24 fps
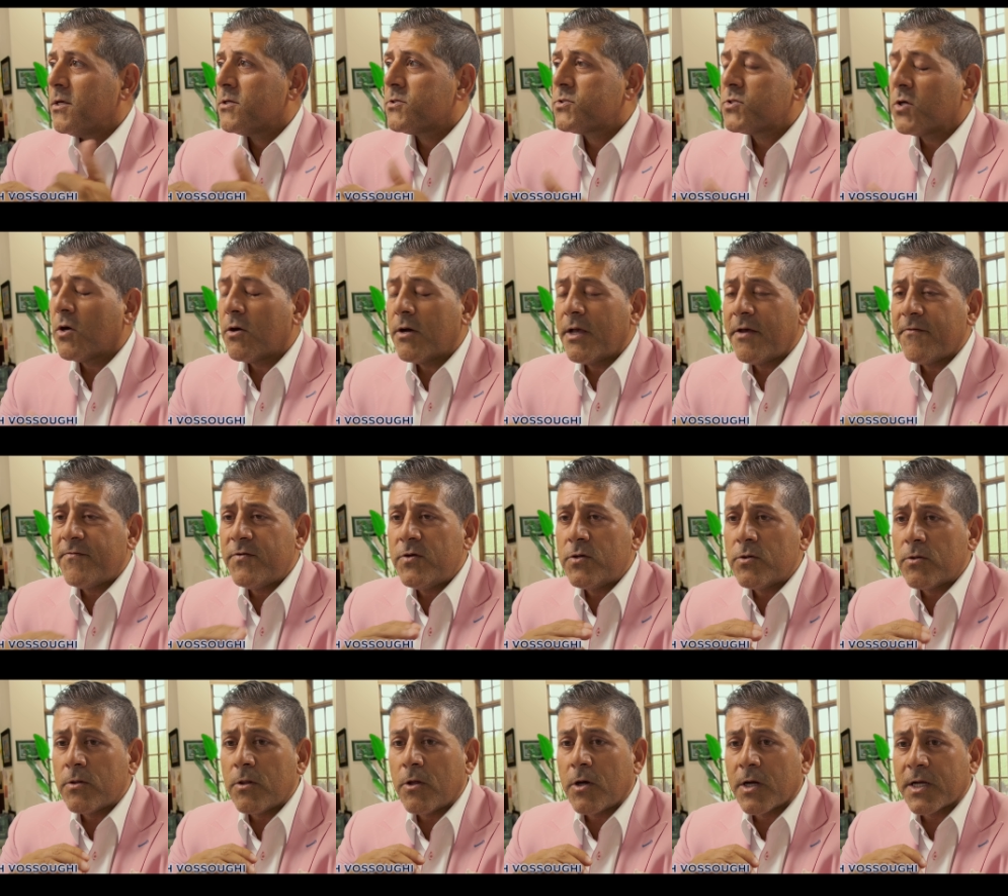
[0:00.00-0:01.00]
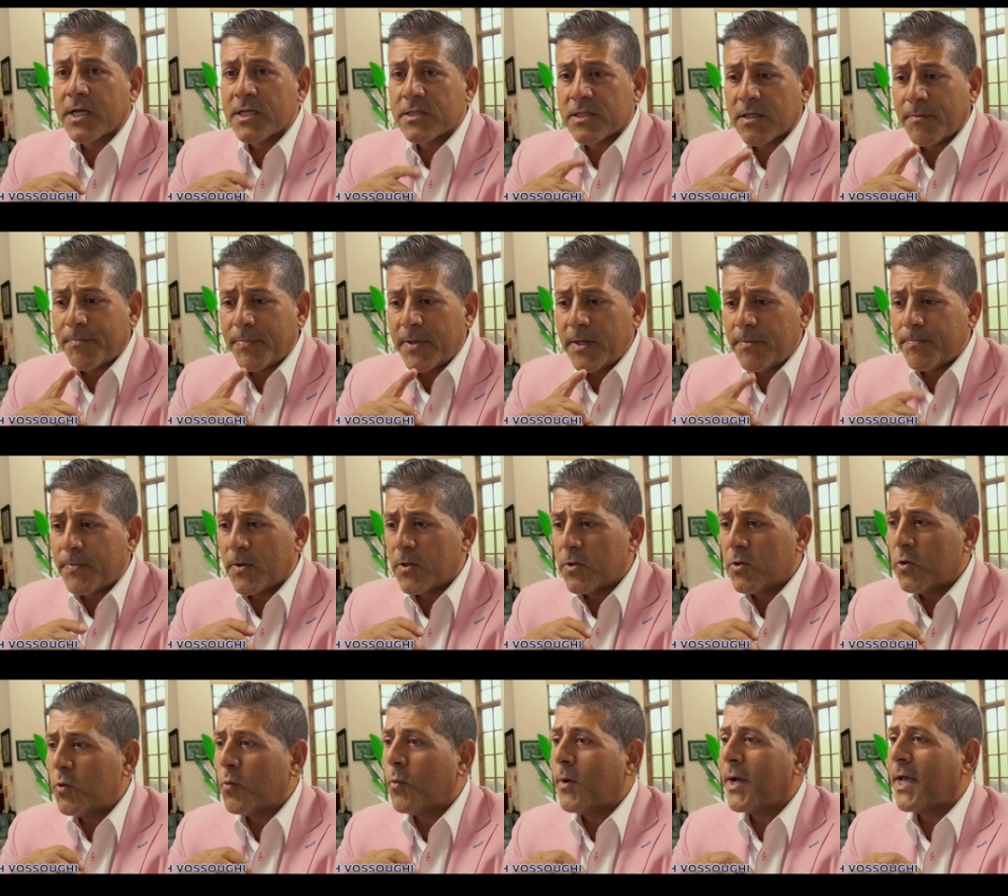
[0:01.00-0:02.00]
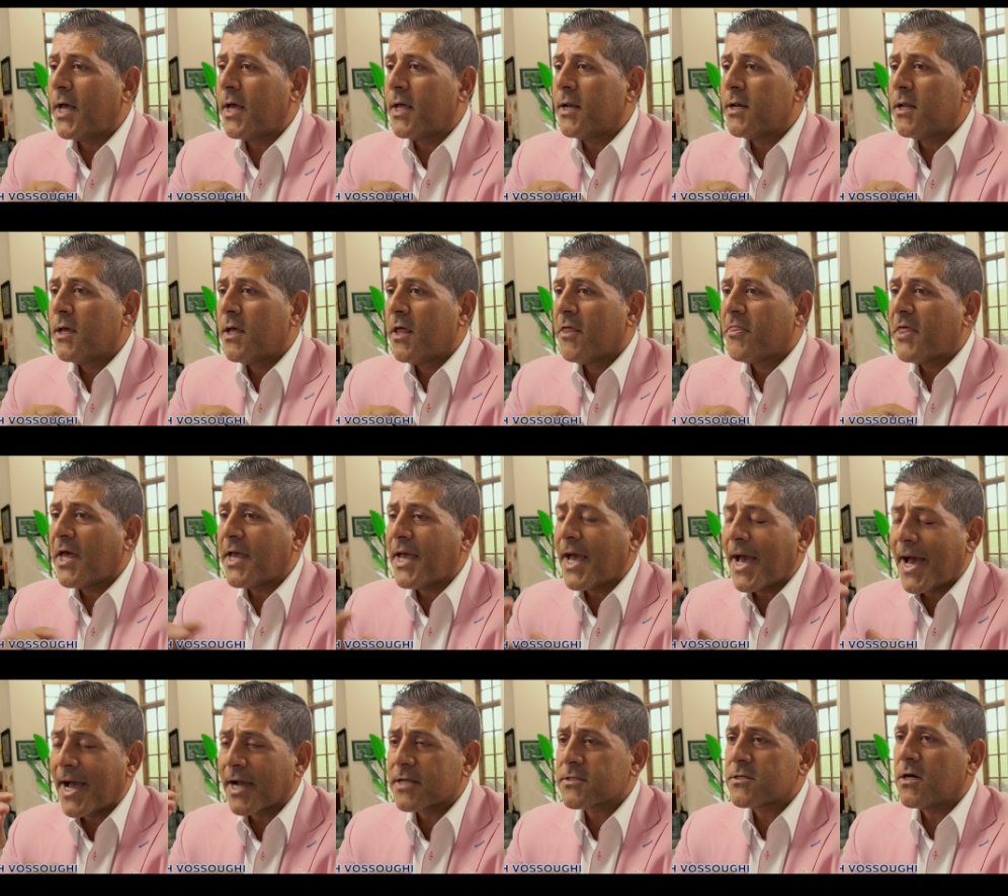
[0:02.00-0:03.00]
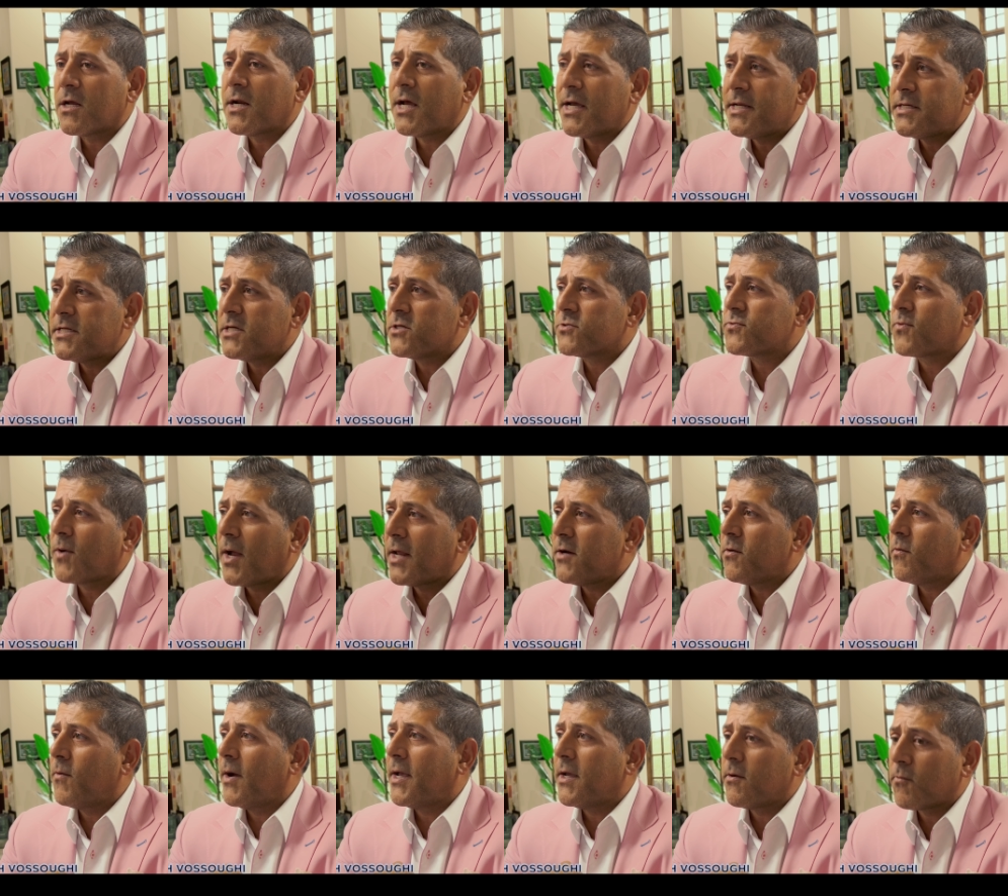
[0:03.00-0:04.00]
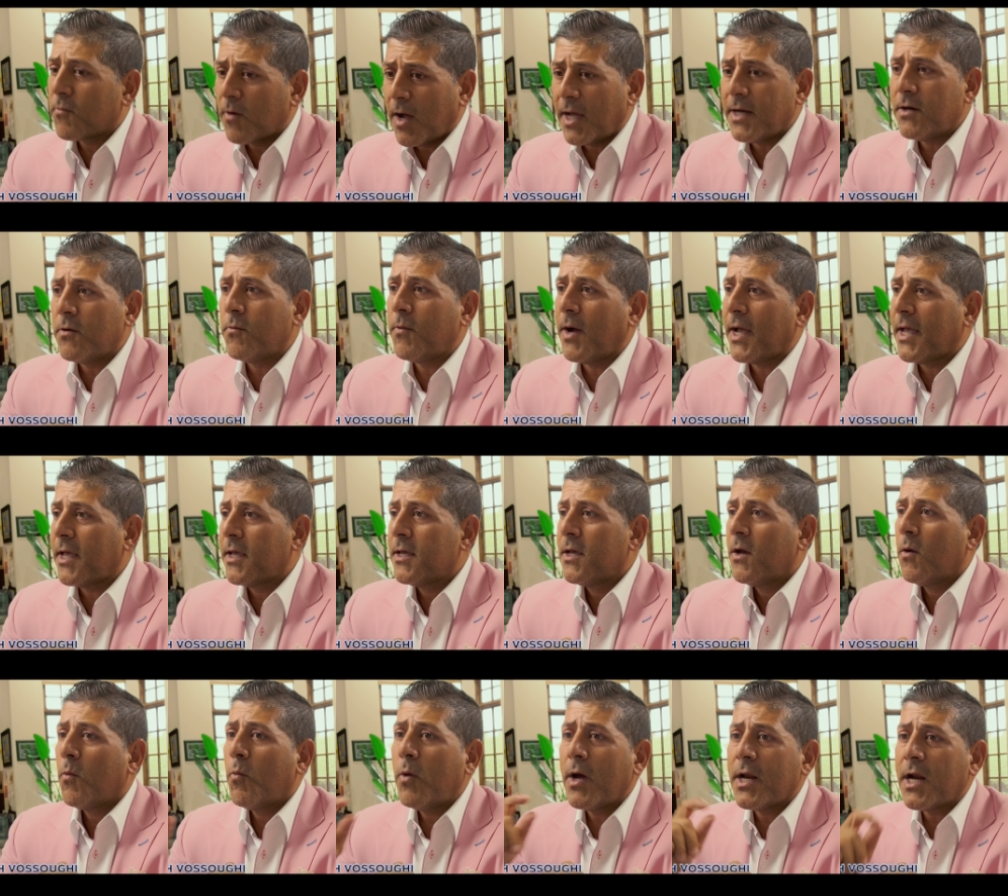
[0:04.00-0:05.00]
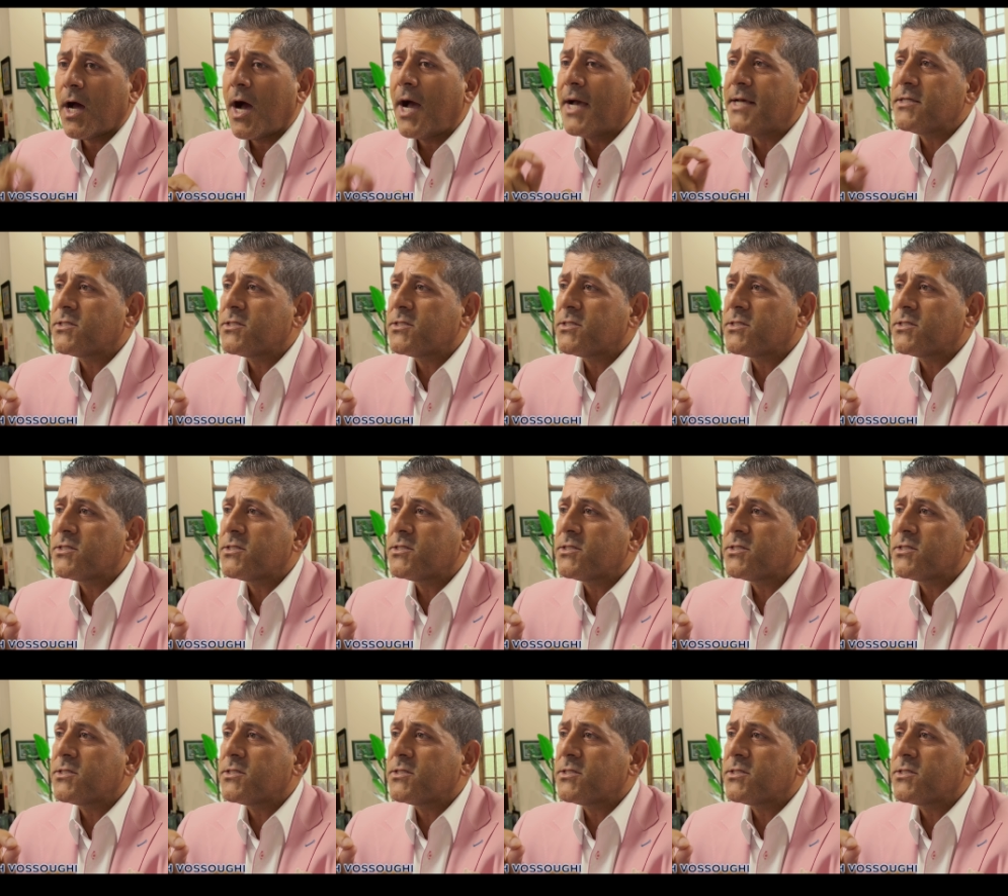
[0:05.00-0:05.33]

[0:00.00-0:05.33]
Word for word: So if you look at the people who win, they act on ideas right away, right away. When I